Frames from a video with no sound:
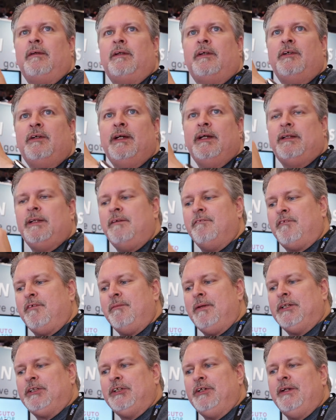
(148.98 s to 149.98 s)
you get the
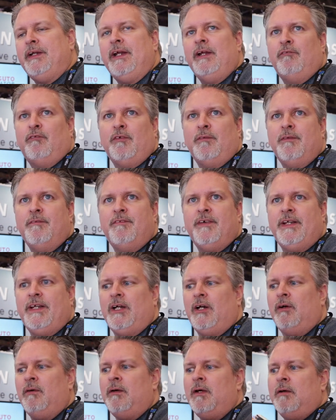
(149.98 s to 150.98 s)
information you need from the
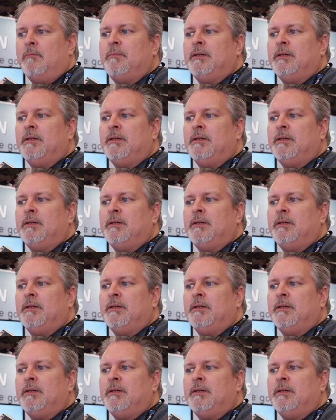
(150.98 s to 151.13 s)
video,